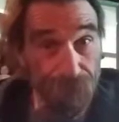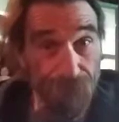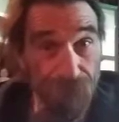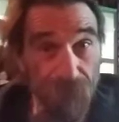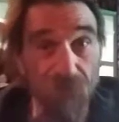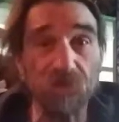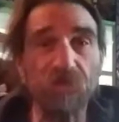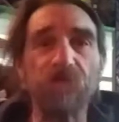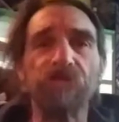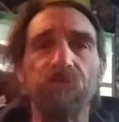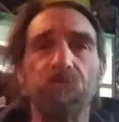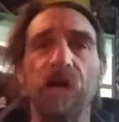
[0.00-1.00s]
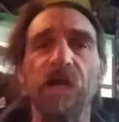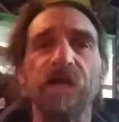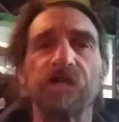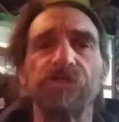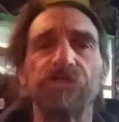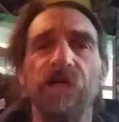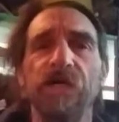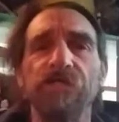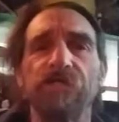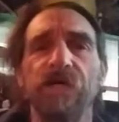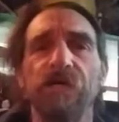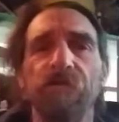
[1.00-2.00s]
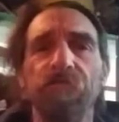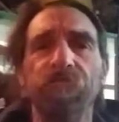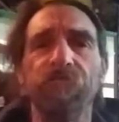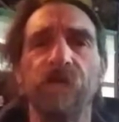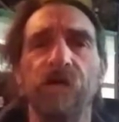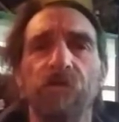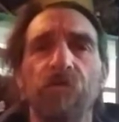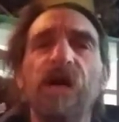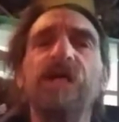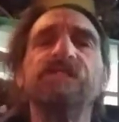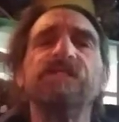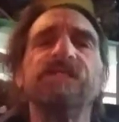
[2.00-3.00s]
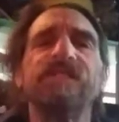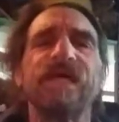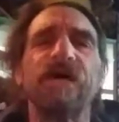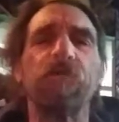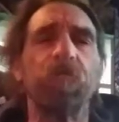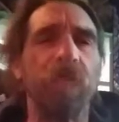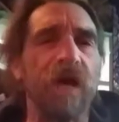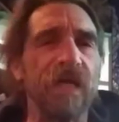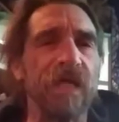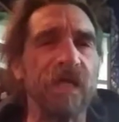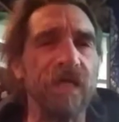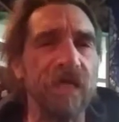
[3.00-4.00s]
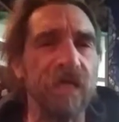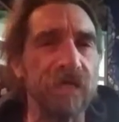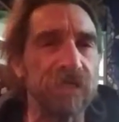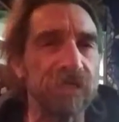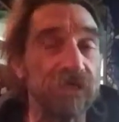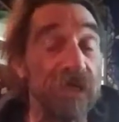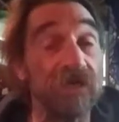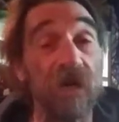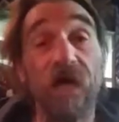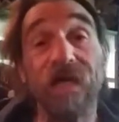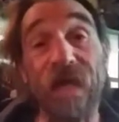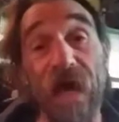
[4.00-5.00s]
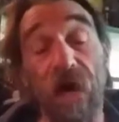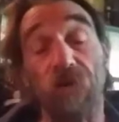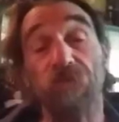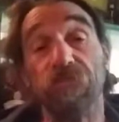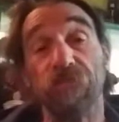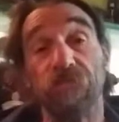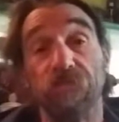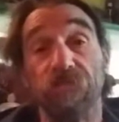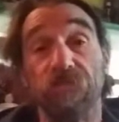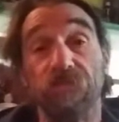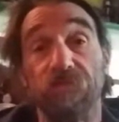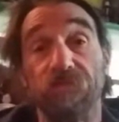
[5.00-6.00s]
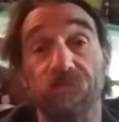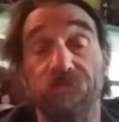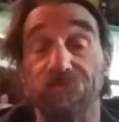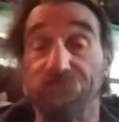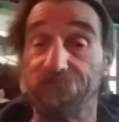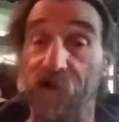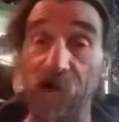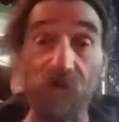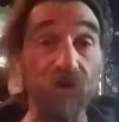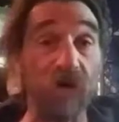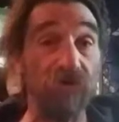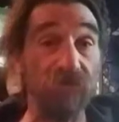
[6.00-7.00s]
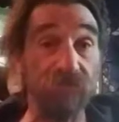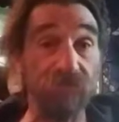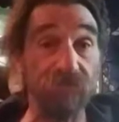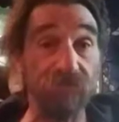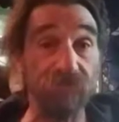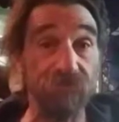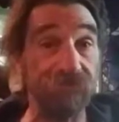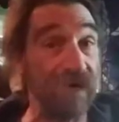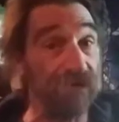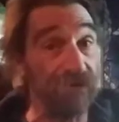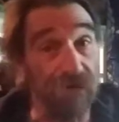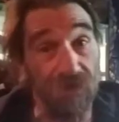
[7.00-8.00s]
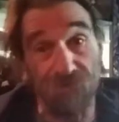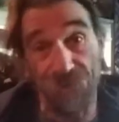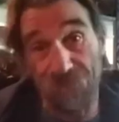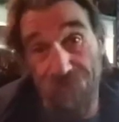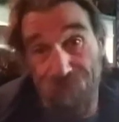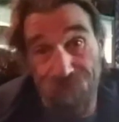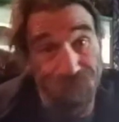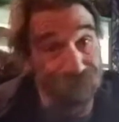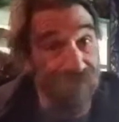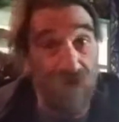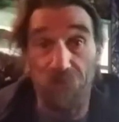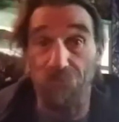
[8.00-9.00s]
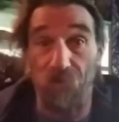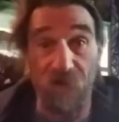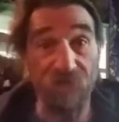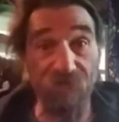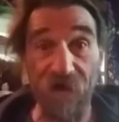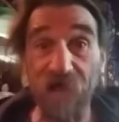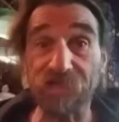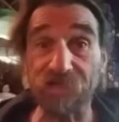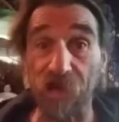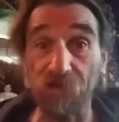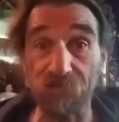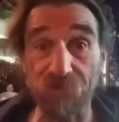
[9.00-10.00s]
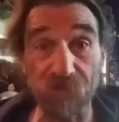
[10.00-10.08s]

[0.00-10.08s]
There's some money exchange there. Wasn't there money exchange? Now, I don't know. I'm just kind of pointing the facts out.